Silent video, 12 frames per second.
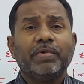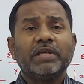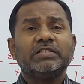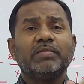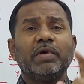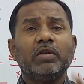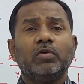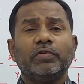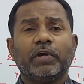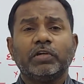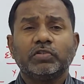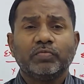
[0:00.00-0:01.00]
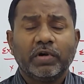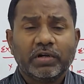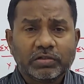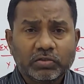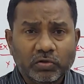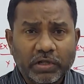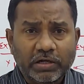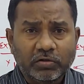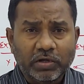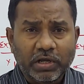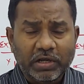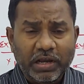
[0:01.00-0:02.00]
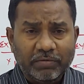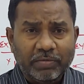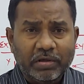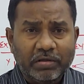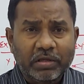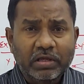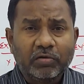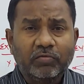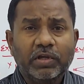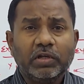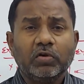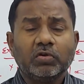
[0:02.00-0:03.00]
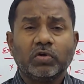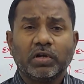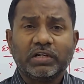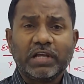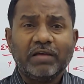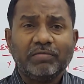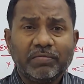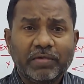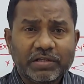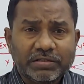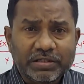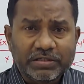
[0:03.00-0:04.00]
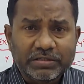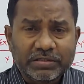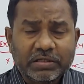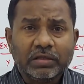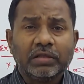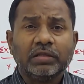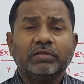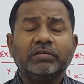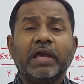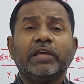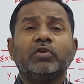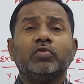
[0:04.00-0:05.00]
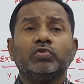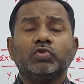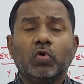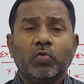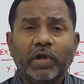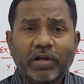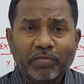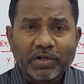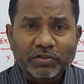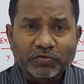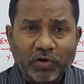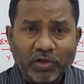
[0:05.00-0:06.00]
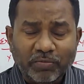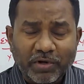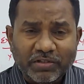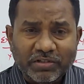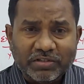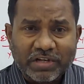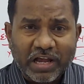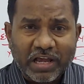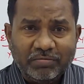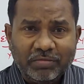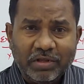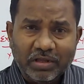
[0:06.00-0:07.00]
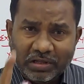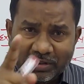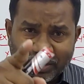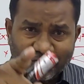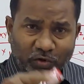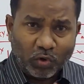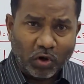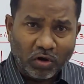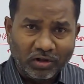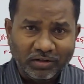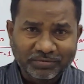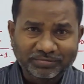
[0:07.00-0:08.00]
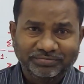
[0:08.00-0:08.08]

Press the bell notification button so that you can get my videos on a timely basis. Thank you so very much for your precious time. Love you all.